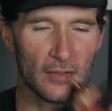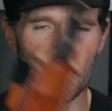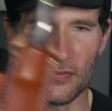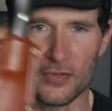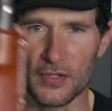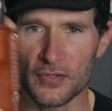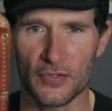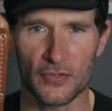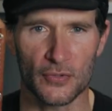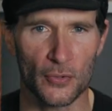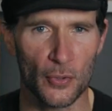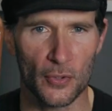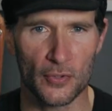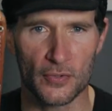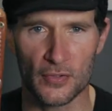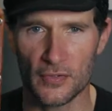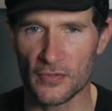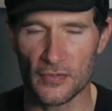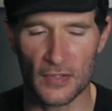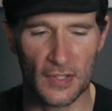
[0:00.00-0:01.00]
This is
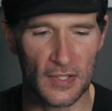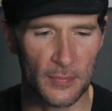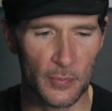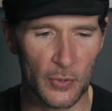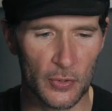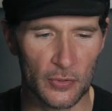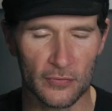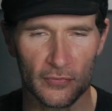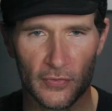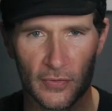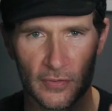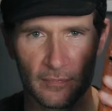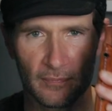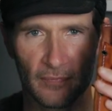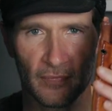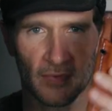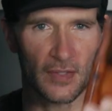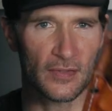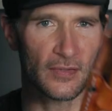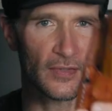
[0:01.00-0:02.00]
gorgeous. It's beautiful.
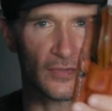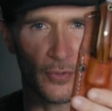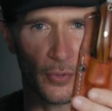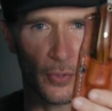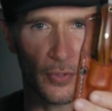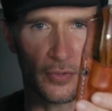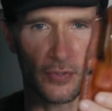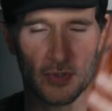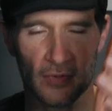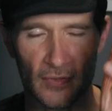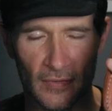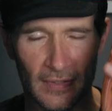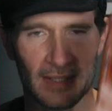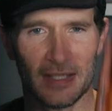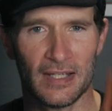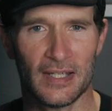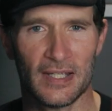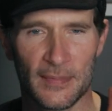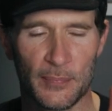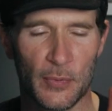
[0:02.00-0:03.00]
This is gorgeous.
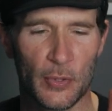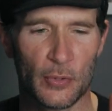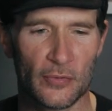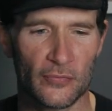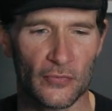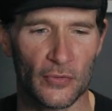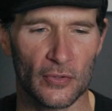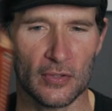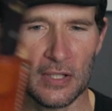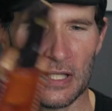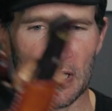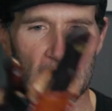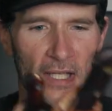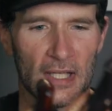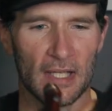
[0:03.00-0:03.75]
It's beautiful.